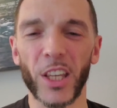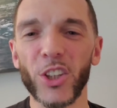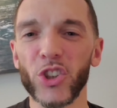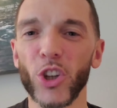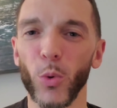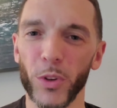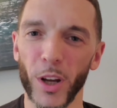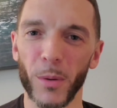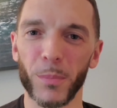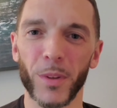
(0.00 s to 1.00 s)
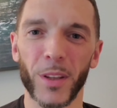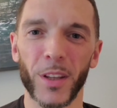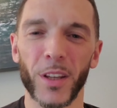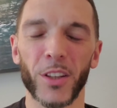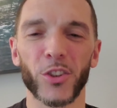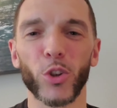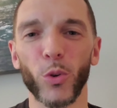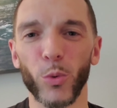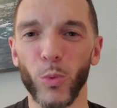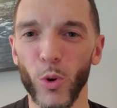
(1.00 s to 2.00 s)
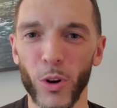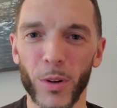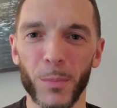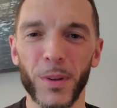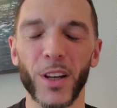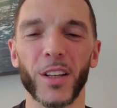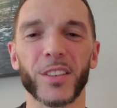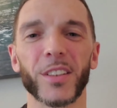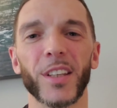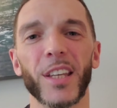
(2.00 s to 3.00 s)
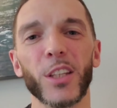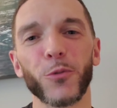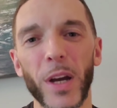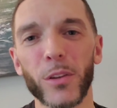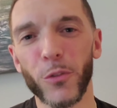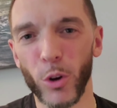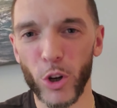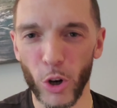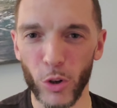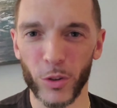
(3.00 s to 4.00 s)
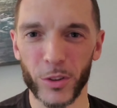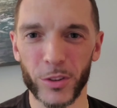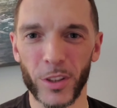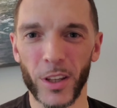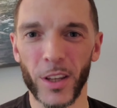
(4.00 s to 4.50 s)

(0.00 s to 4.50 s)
He's showing up to go to war because he's fighting for a cause.